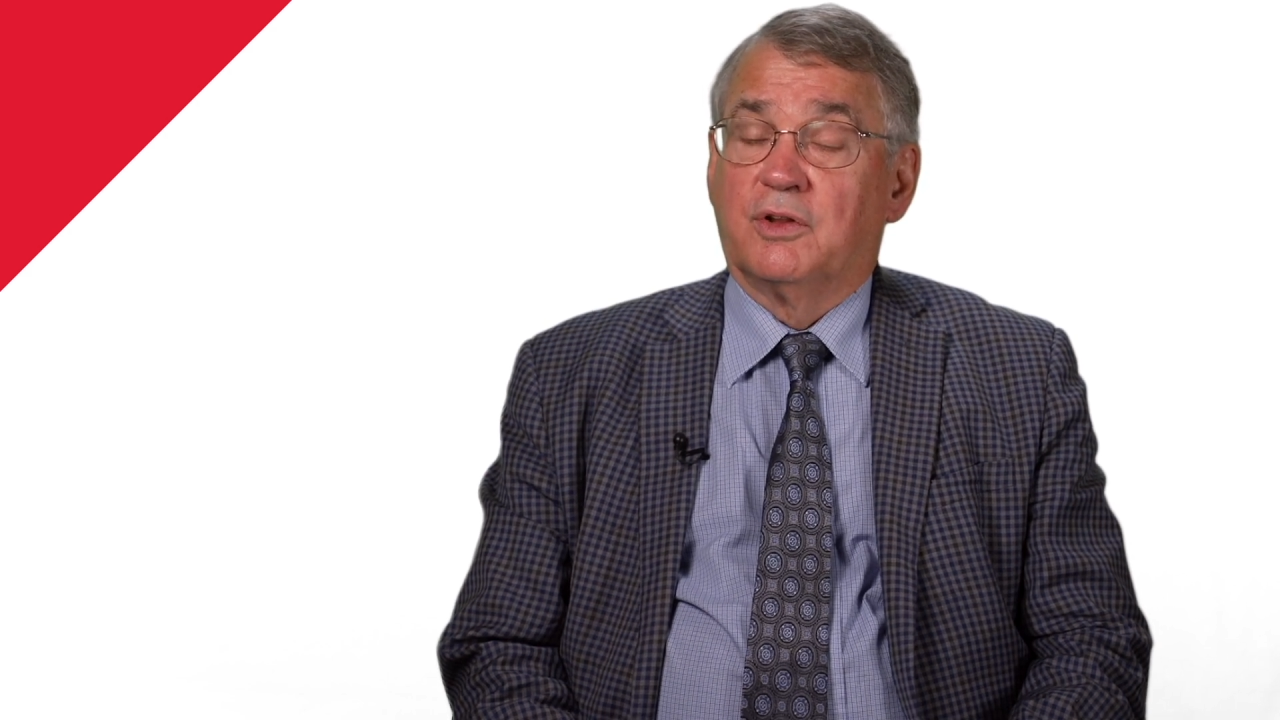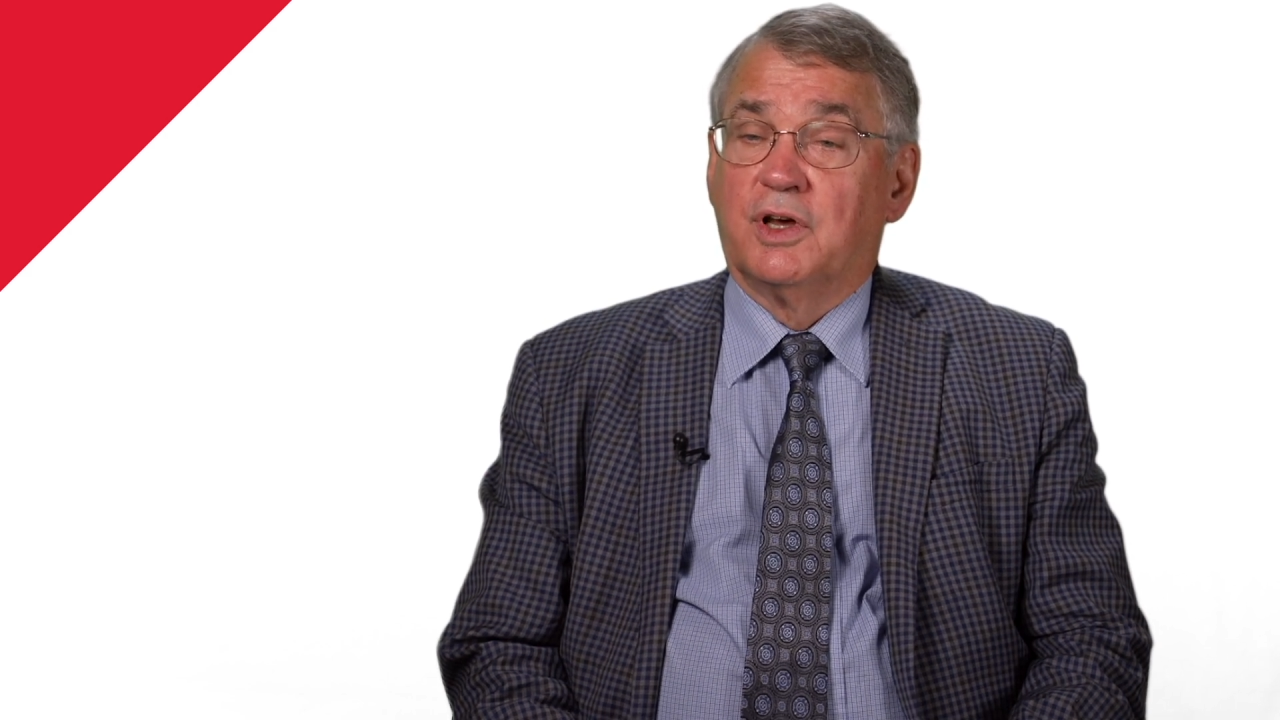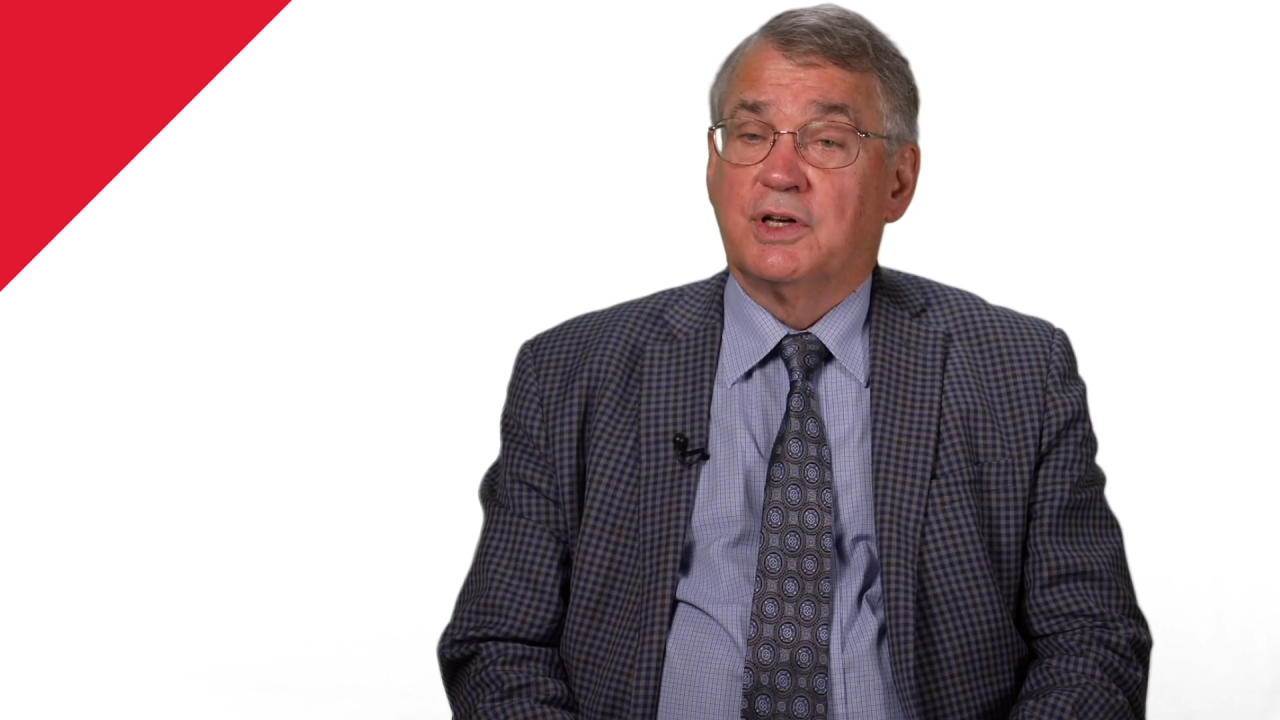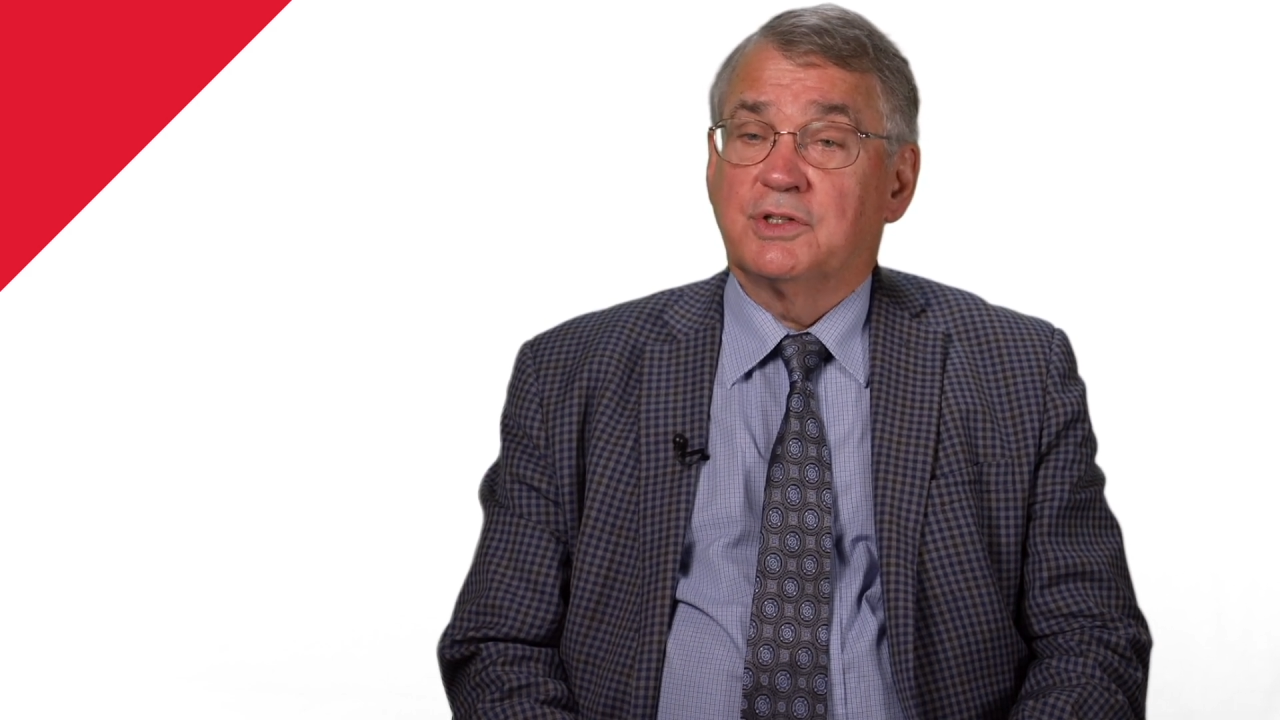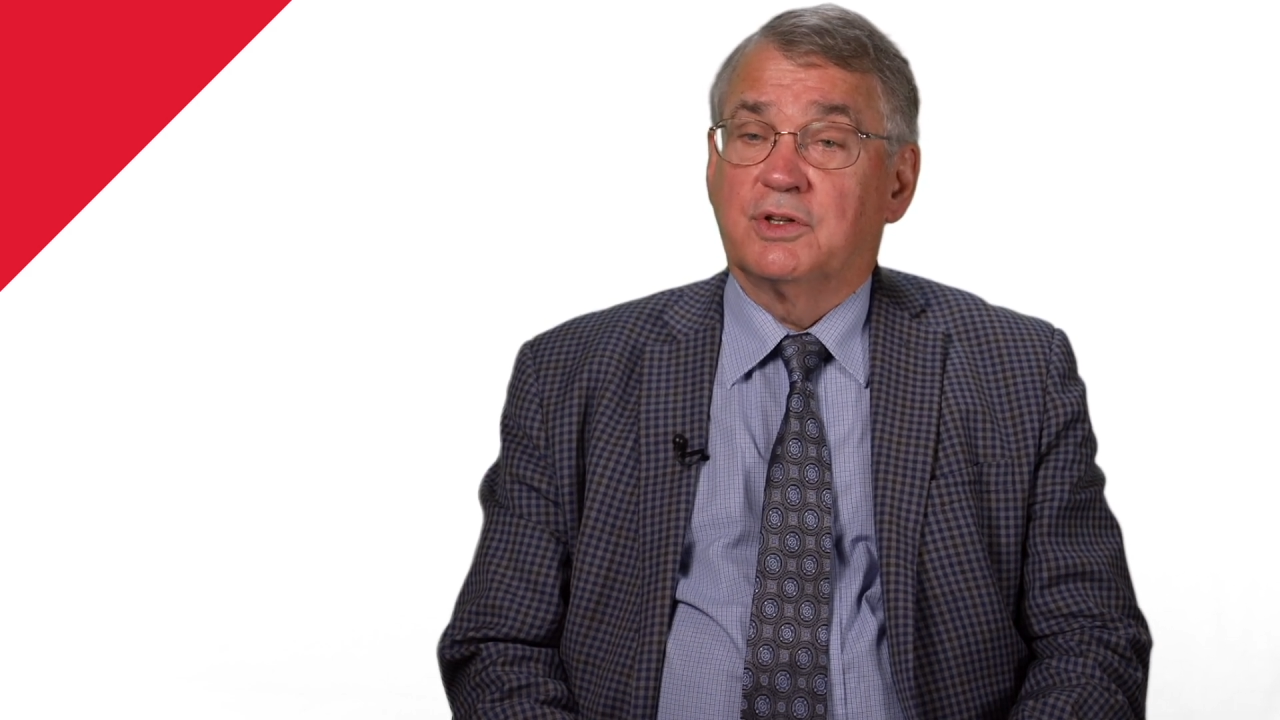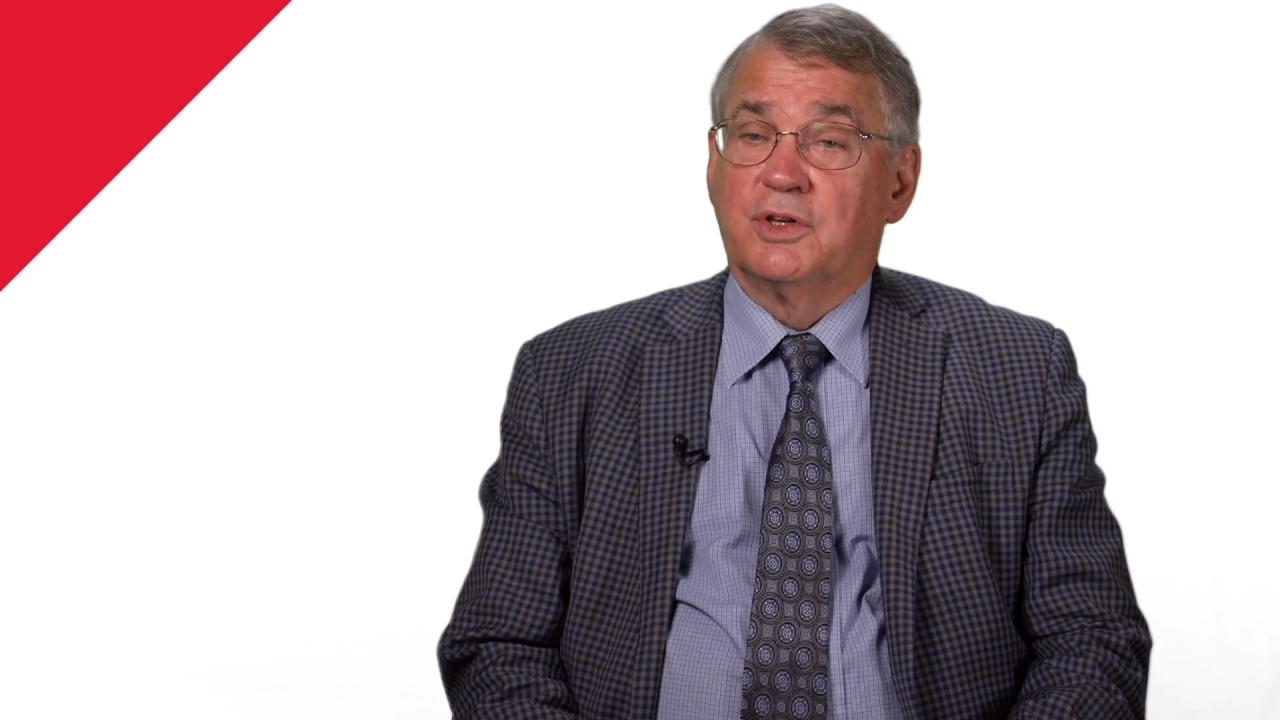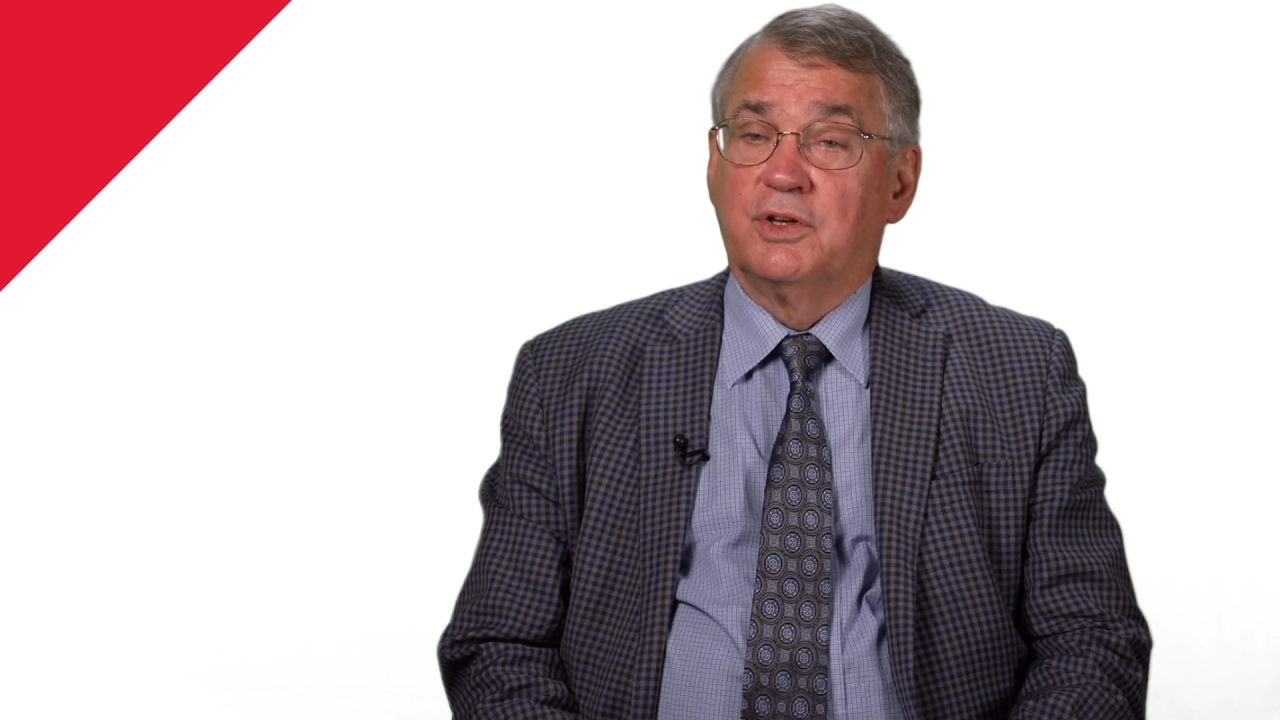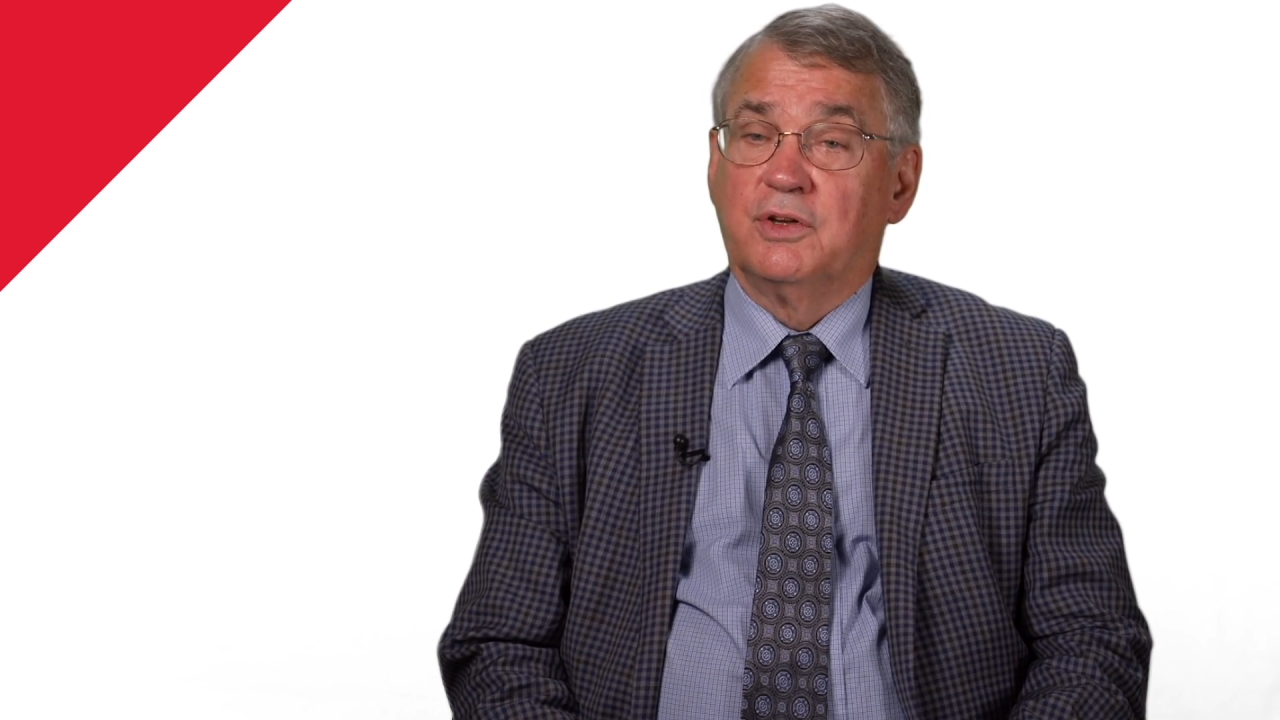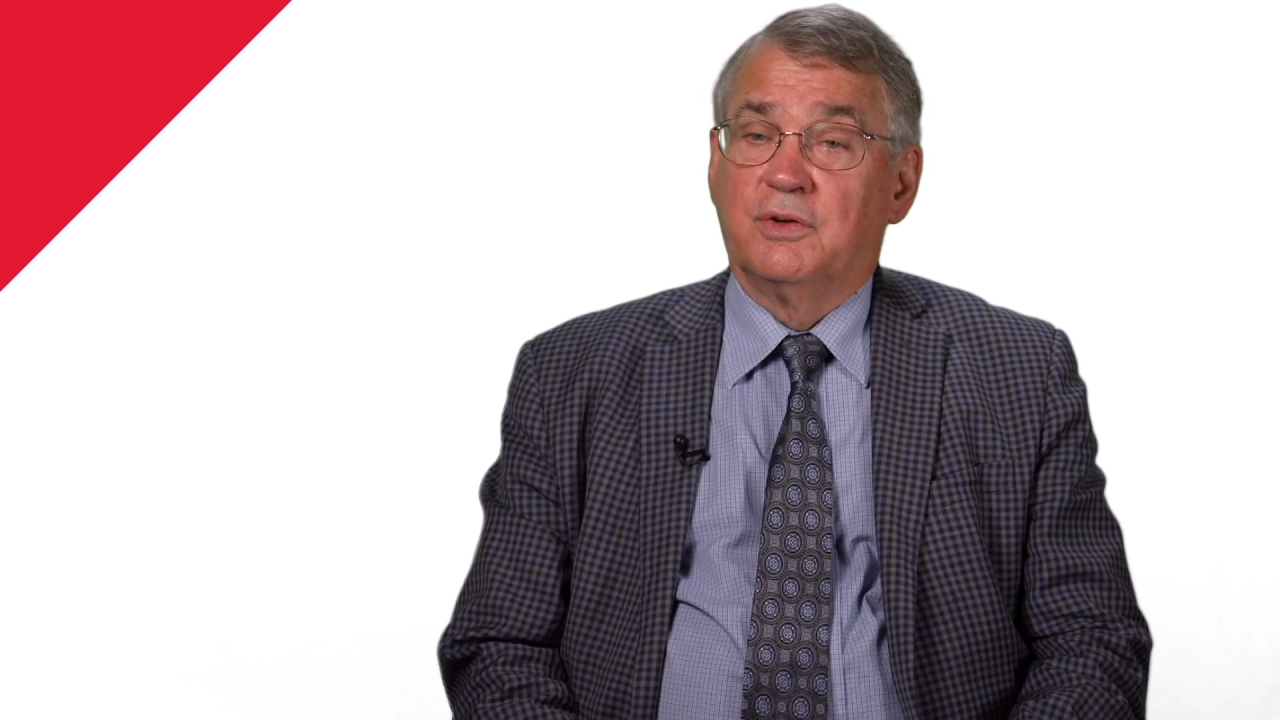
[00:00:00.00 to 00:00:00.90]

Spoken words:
lastly,